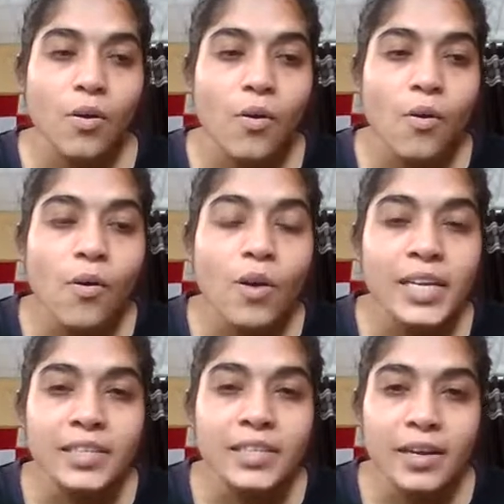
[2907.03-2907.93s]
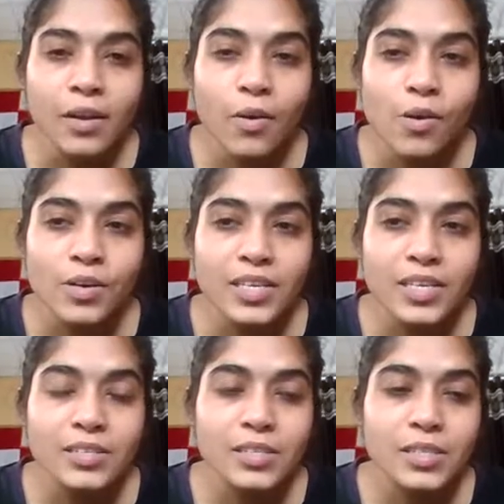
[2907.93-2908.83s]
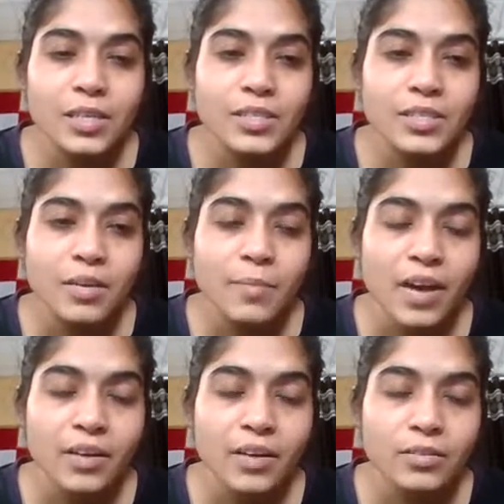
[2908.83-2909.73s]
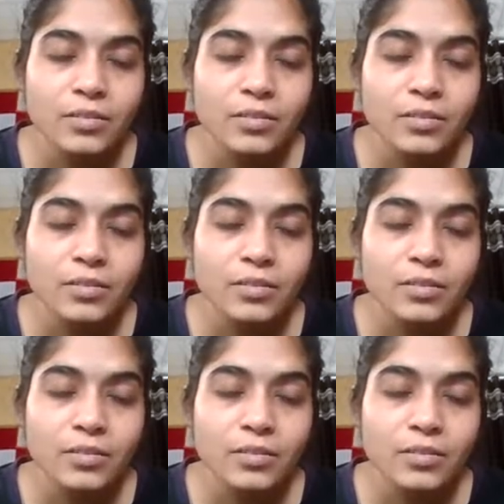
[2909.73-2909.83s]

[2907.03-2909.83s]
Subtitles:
all internal organs, your stomach,